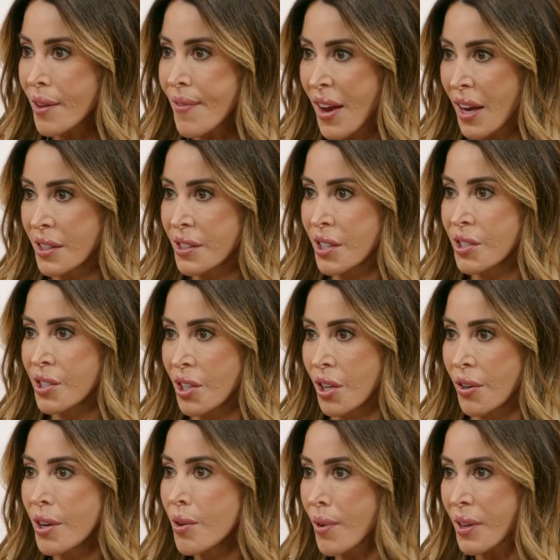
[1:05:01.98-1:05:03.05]
man to do?
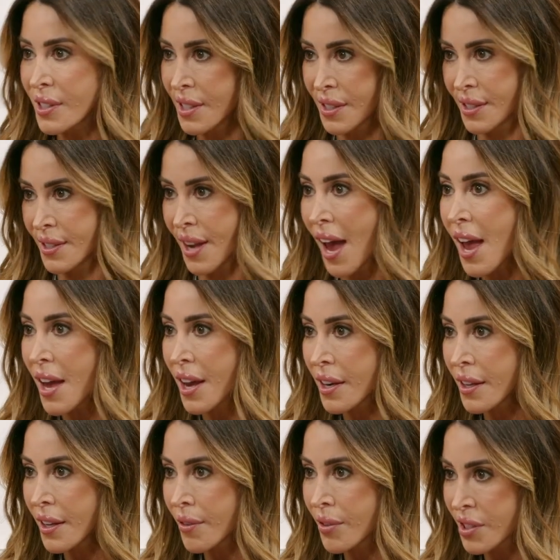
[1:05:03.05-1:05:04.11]
He wasn't dead.
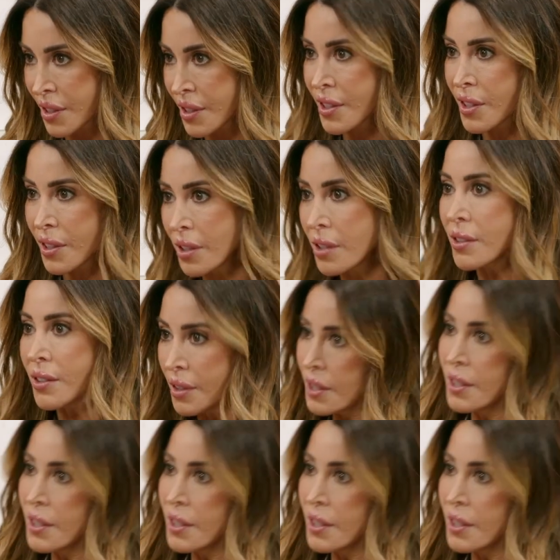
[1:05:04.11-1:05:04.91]
He was still,